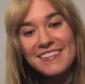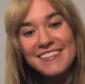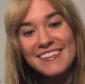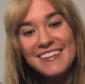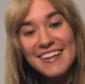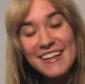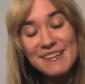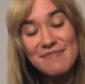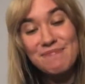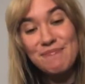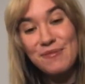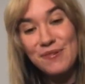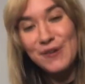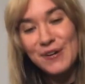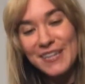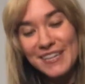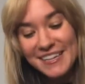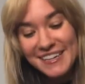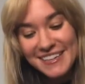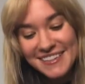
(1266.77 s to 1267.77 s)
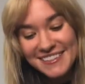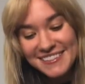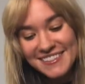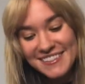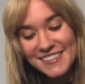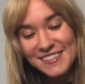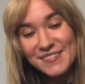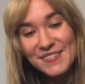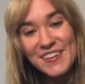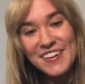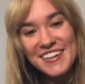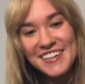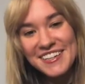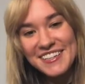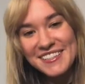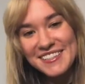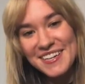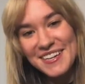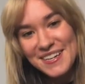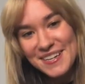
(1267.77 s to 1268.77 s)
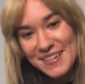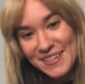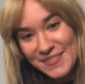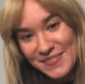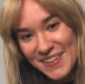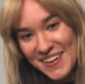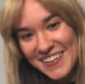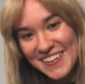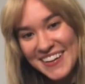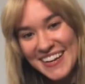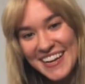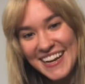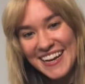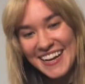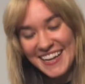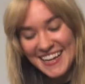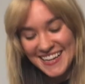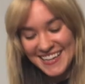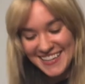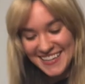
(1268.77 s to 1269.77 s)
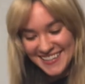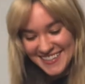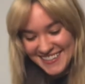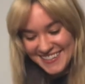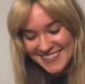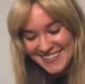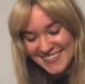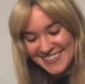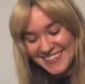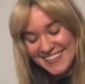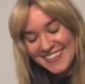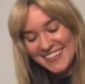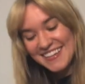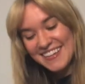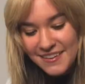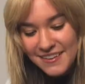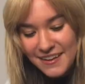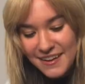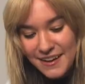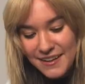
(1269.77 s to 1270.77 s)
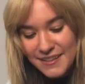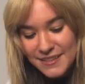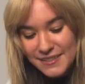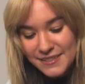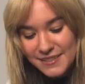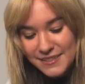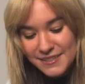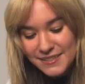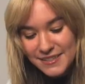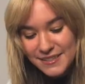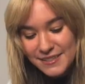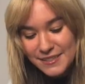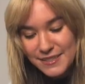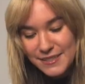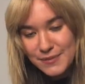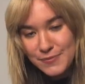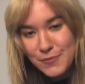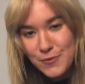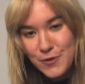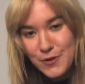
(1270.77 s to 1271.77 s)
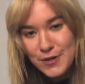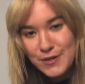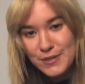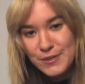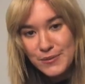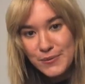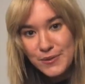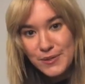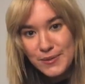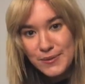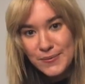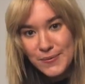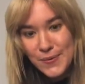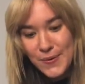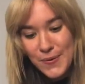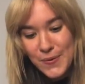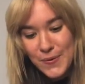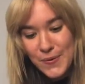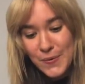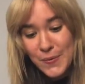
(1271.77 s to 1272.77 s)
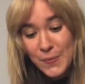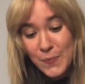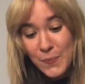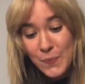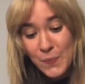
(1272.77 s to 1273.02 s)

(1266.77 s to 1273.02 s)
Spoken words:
And Morty is very excited about it. Yeah, this is a s'more Swiss roll.